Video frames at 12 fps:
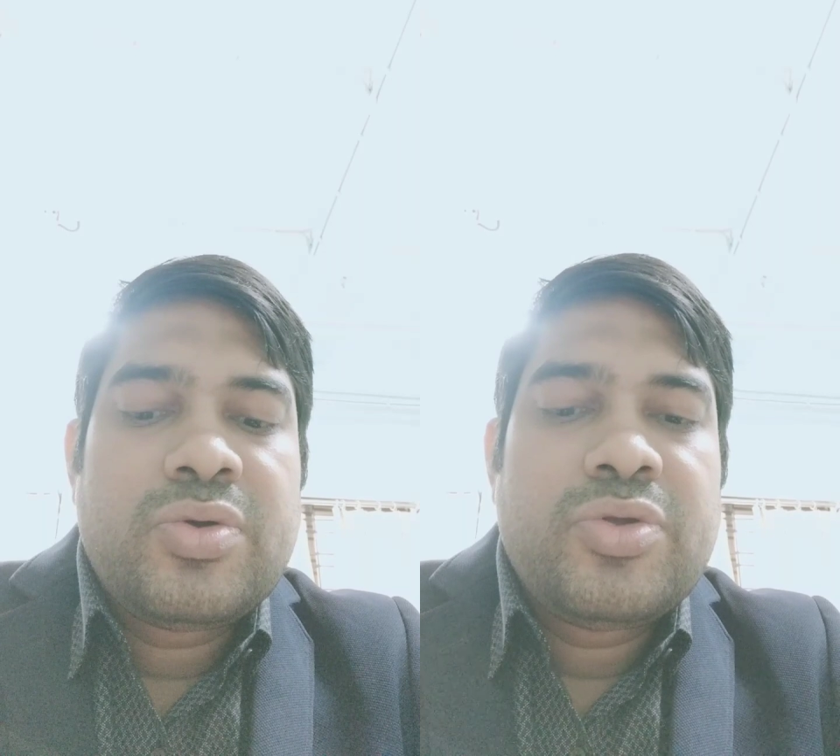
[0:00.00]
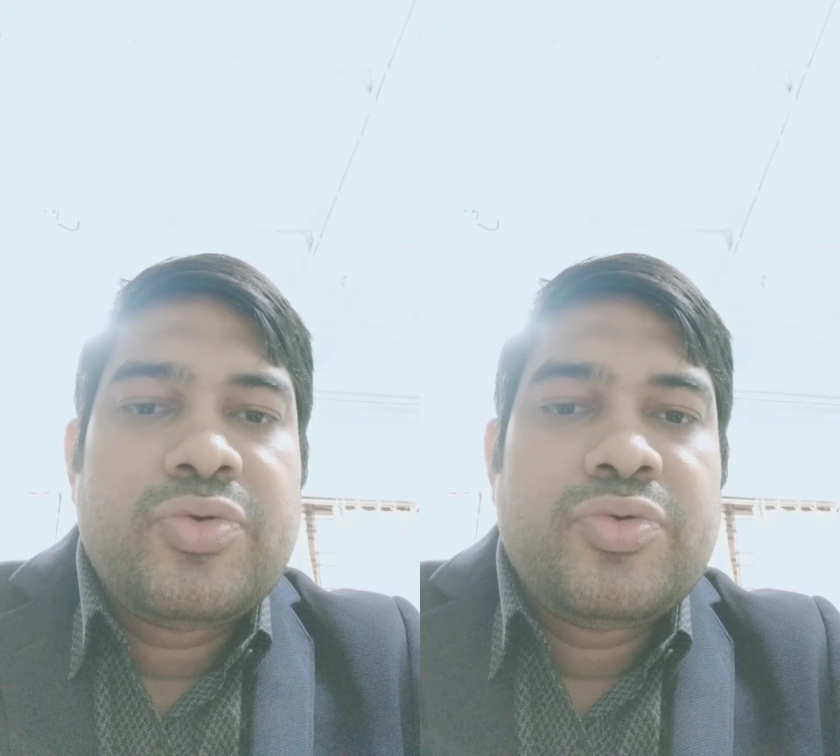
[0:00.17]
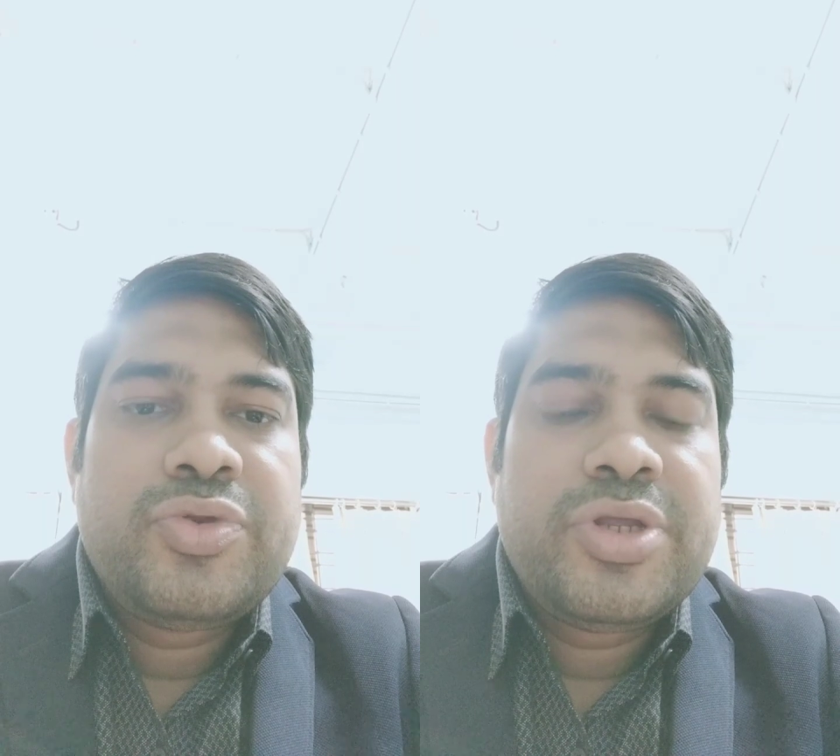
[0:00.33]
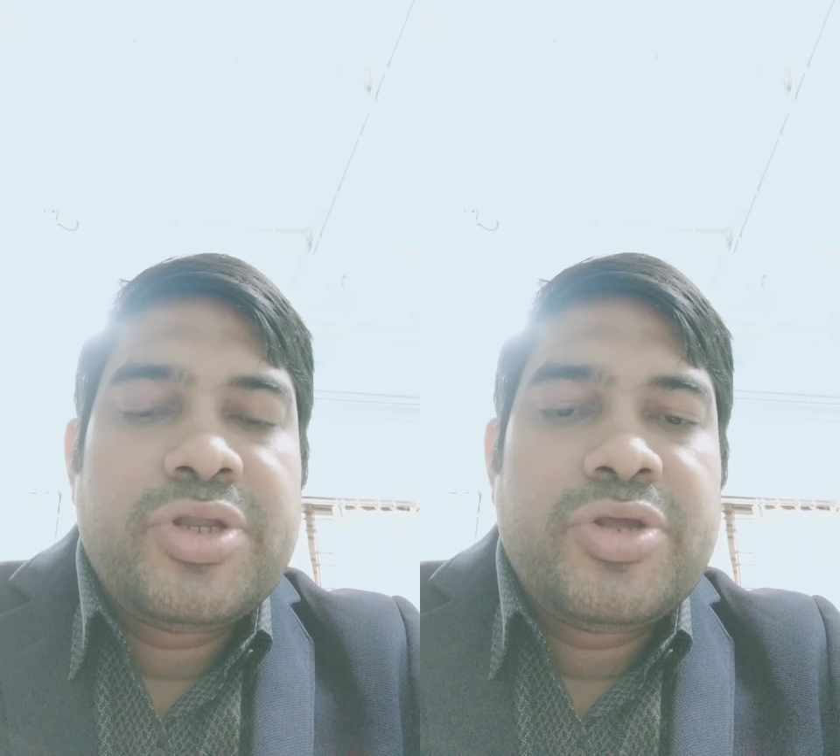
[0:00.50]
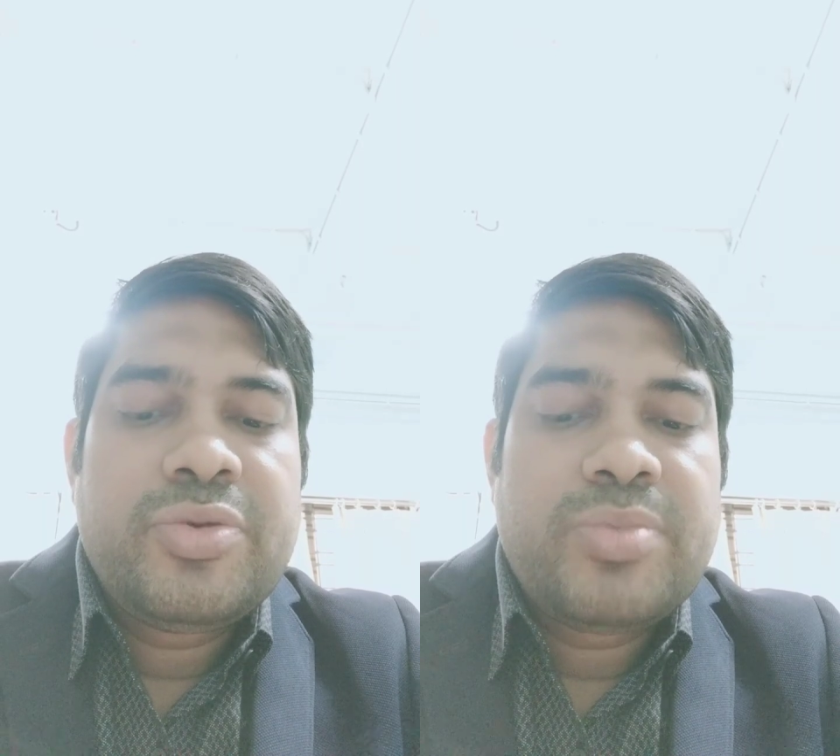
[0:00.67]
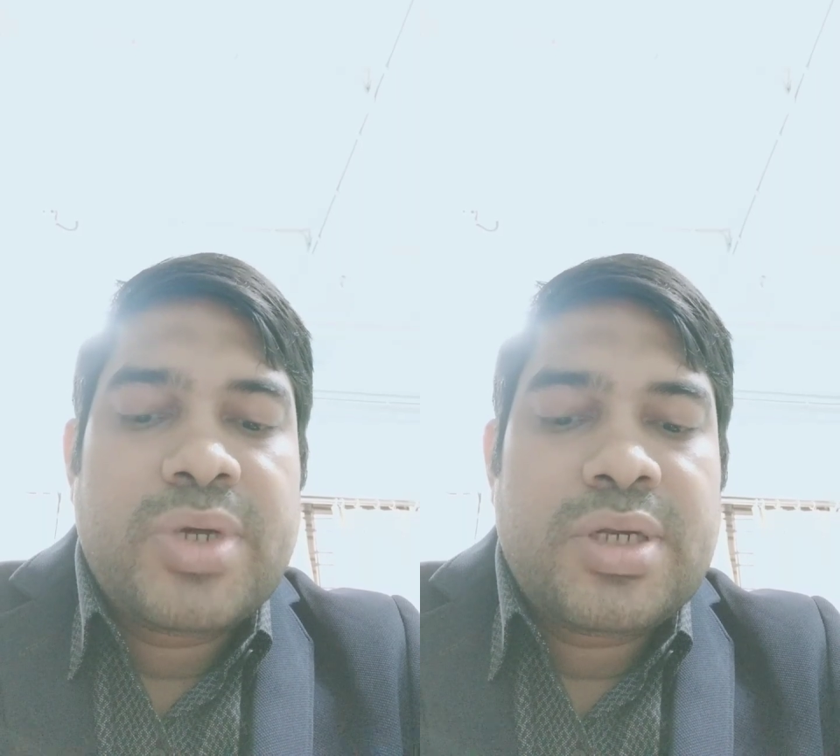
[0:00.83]
used in
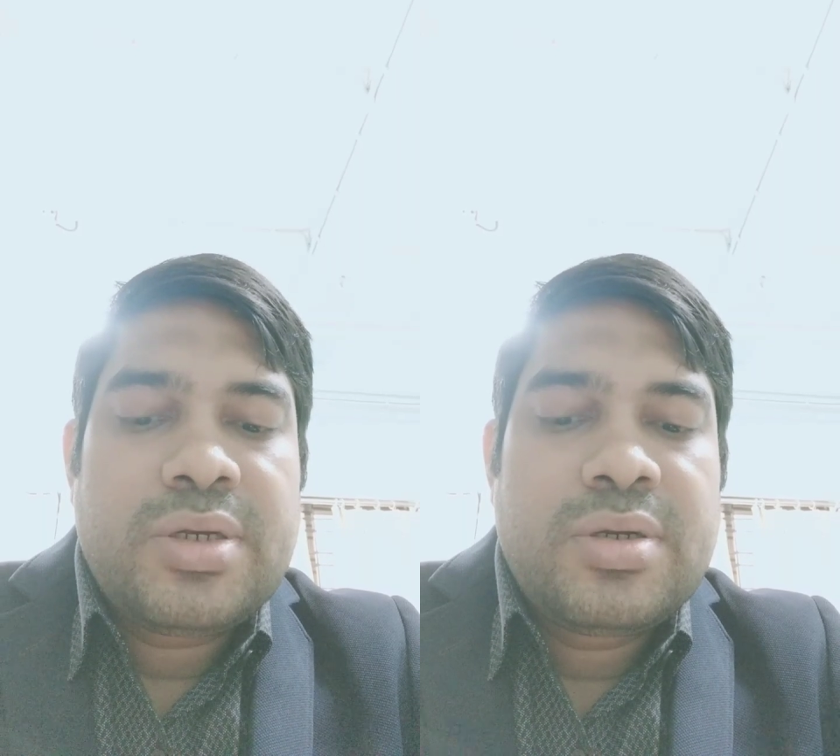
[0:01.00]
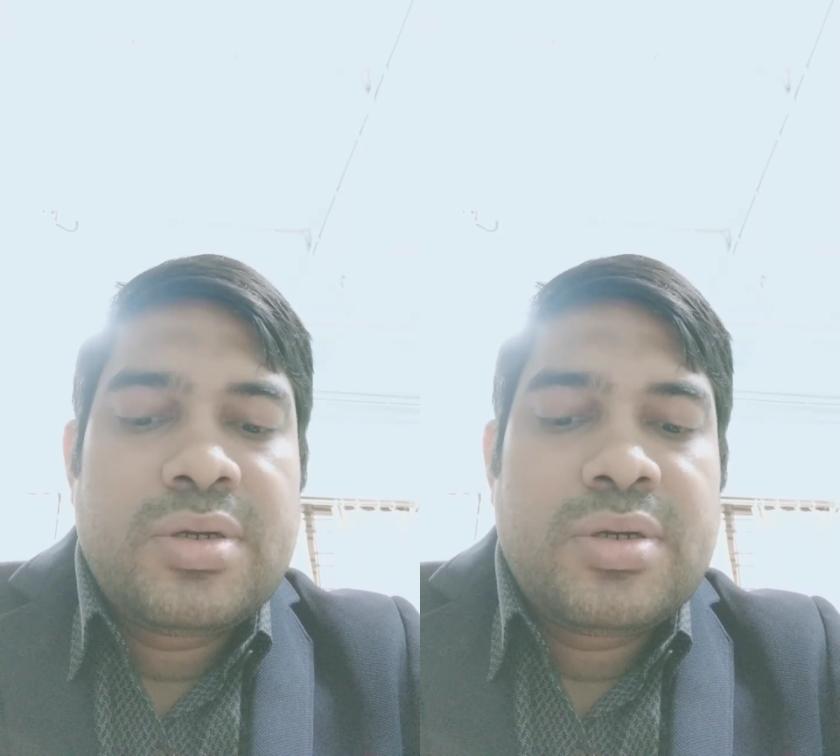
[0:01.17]
human